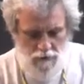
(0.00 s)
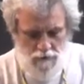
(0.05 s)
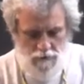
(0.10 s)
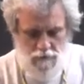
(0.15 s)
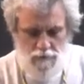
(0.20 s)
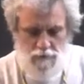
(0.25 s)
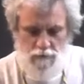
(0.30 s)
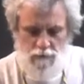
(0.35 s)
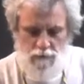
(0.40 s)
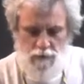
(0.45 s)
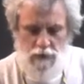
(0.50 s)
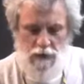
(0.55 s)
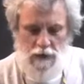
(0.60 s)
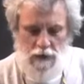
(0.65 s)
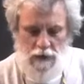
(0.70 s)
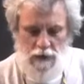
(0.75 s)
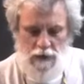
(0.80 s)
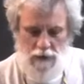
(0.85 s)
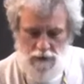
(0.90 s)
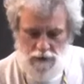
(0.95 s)
So this one
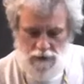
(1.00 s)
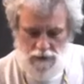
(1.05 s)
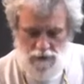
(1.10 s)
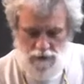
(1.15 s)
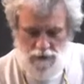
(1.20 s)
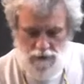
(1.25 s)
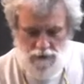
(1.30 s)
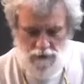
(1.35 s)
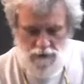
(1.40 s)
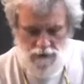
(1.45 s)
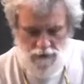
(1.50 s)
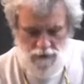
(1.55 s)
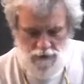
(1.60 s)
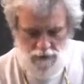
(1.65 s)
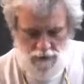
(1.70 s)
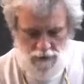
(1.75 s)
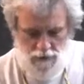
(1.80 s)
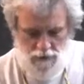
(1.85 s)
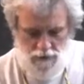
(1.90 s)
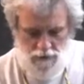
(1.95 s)
here
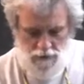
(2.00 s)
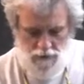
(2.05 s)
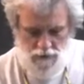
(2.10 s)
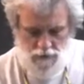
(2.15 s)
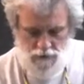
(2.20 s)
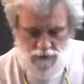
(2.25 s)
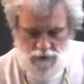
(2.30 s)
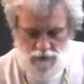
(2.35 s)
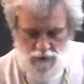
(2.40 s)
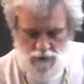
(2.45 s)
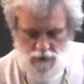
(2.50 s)
is